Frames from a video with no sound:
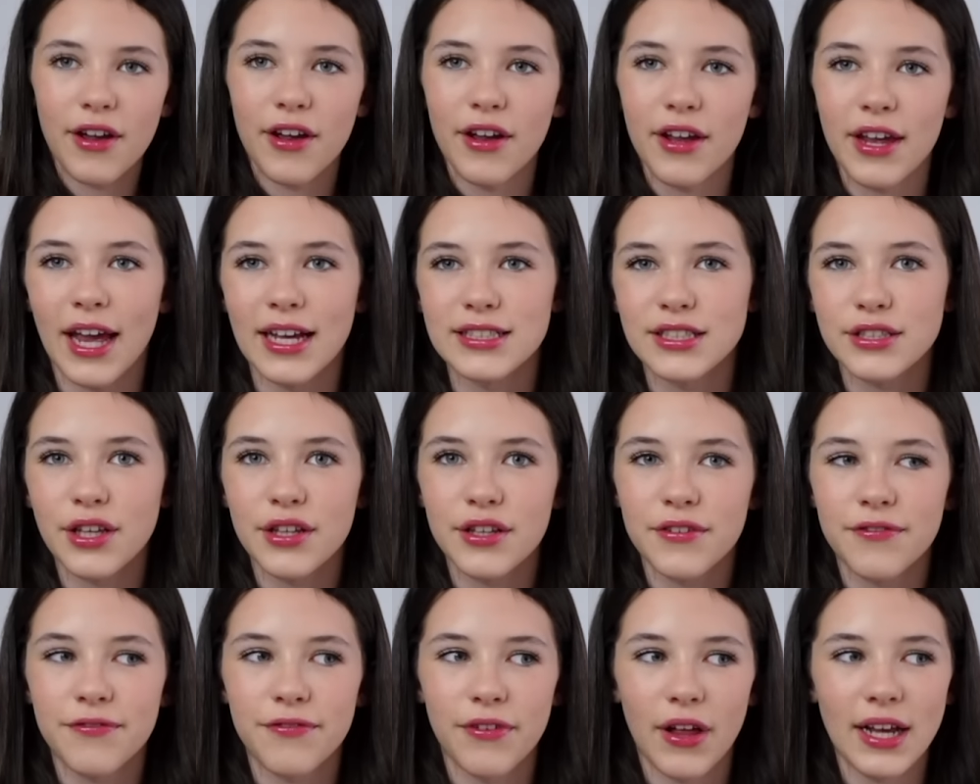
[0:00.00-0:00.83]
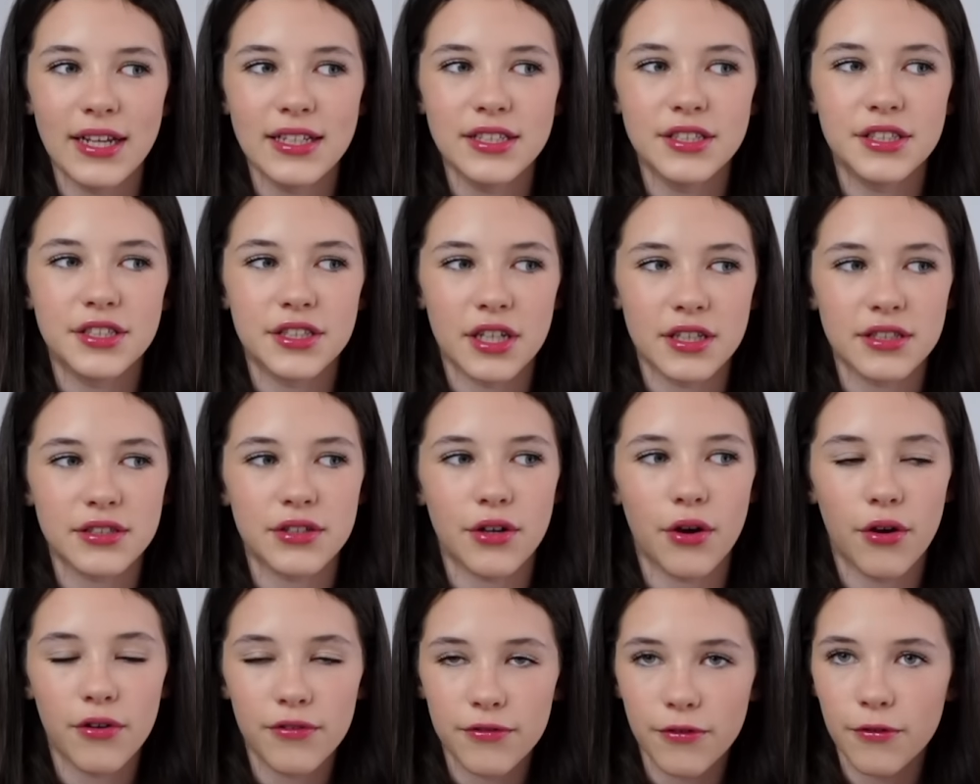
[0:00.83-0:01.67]
Okay, so the flight is just
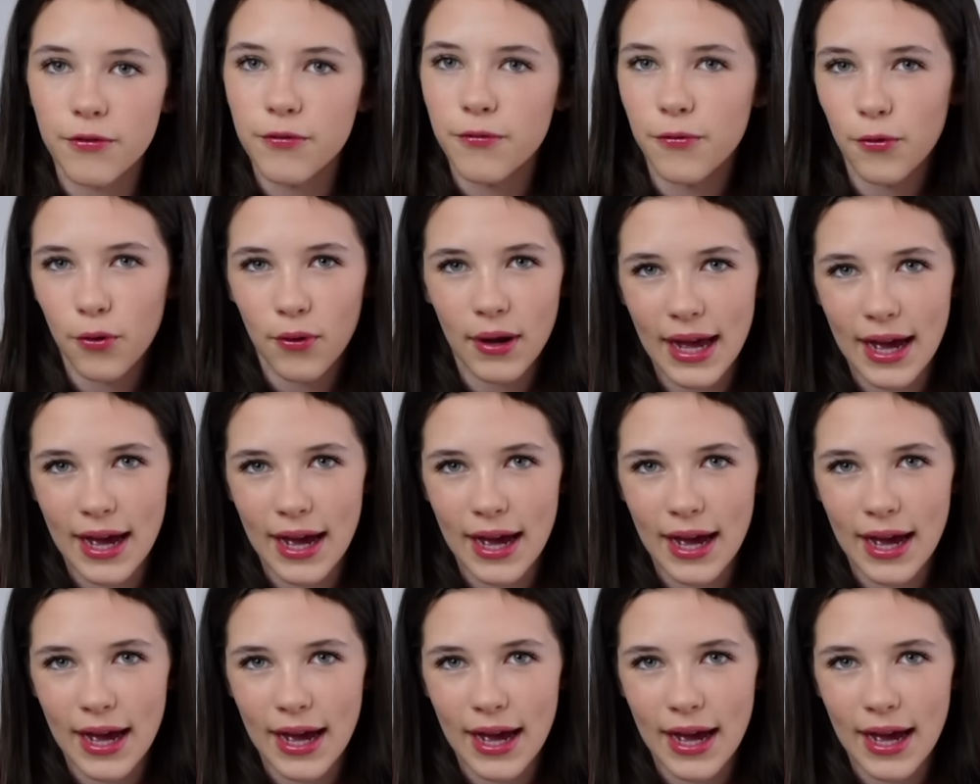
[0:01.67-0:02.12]
over four